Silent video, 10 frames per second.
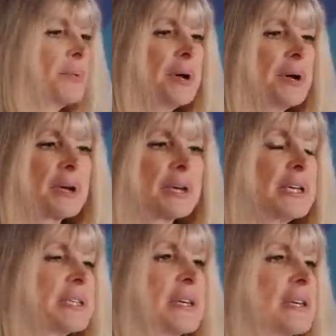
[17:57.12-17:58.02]
at work
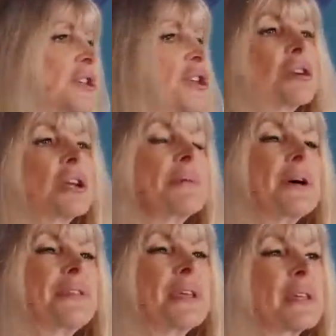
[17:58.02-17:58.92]
eating a chocolate
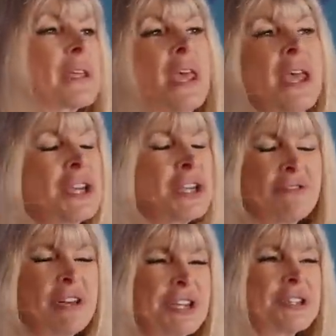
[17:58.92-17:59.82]
bar thinking,
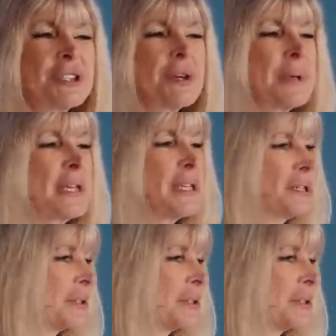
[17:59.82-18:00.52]
I really should stop eating